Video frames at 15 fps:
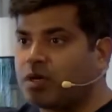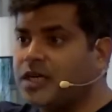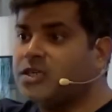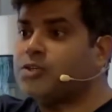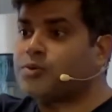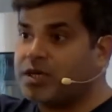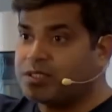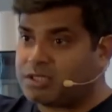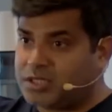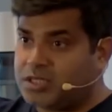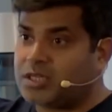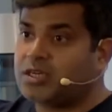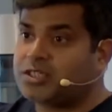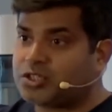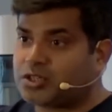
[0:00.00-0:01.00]
and you can see the
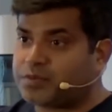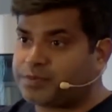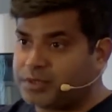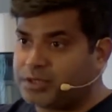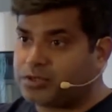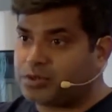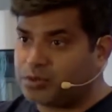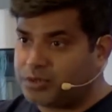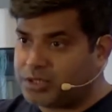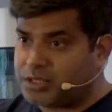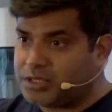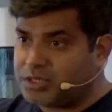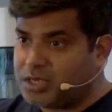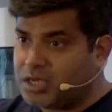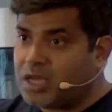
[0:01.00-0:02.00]
list of
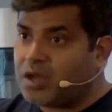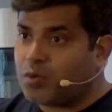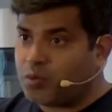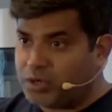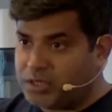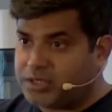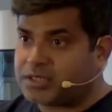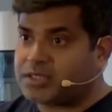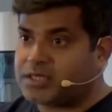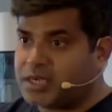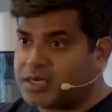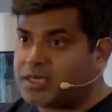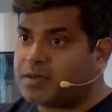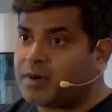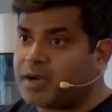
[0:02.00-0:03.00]
resources, what is
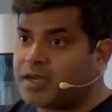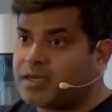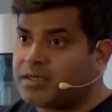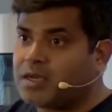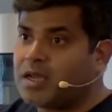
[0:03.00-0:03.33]
created by it.